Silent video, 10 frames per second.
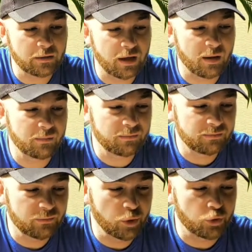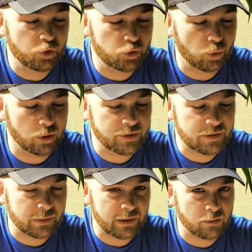I'm new to swords,
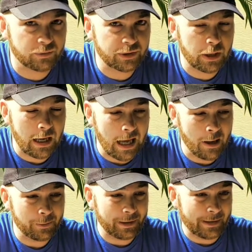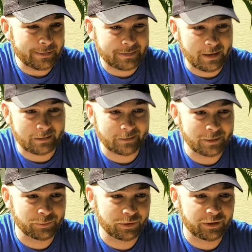so I don't really know how exactly it
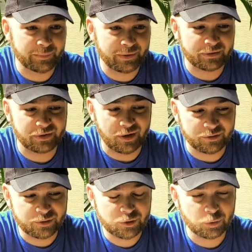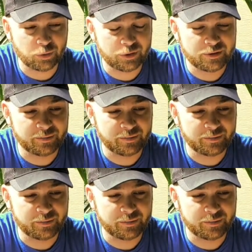would compare to other swords,